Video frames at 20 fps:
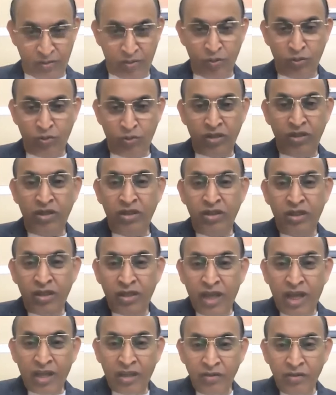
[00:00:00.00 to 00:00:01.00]
You see, the
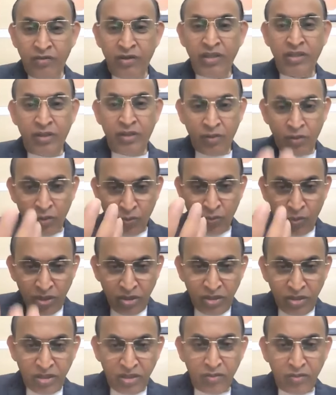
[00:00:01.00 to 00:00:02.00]
language, the
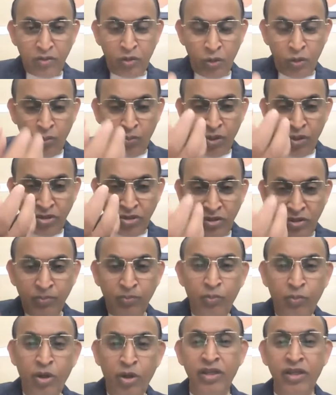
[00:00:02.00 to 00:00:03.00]
human
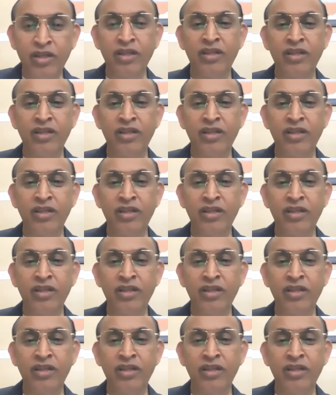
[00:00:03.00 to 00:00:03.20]
symbolic